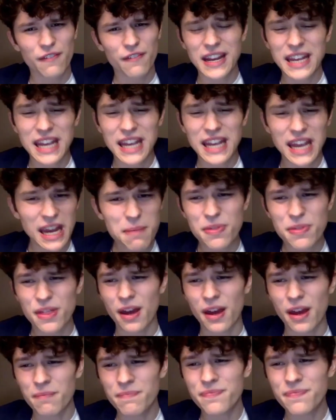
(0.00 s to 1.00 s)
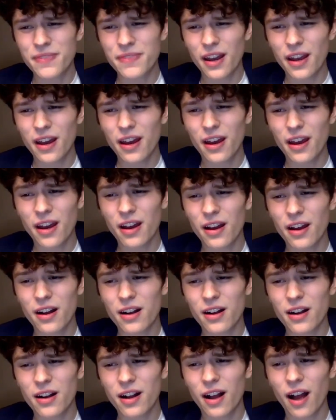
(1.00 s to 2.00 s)
If I keep them,
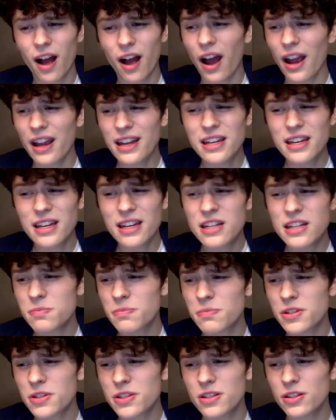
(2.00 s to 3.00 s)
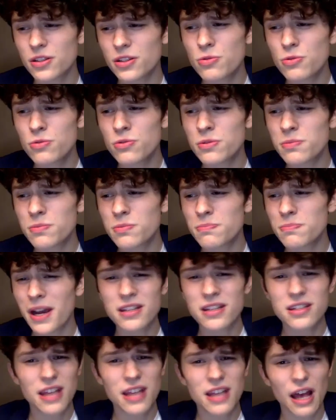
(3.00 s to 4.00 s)
I needs must lose
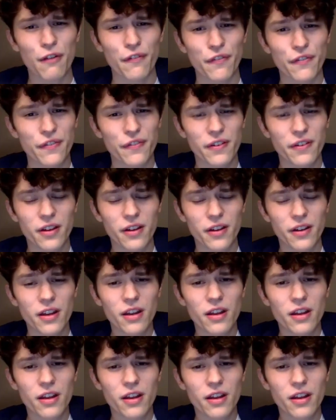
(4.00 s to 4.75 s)
myself.